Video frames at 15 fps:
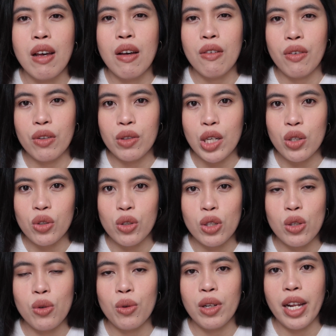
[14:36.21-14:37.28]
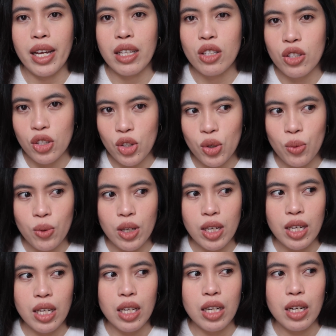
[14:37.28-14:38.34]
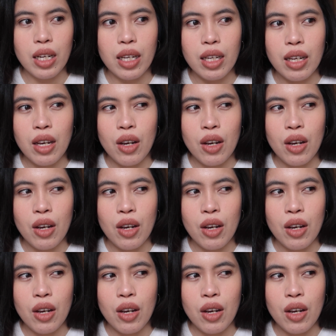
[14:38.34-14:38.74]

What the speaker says: foundations to look, like dewy, like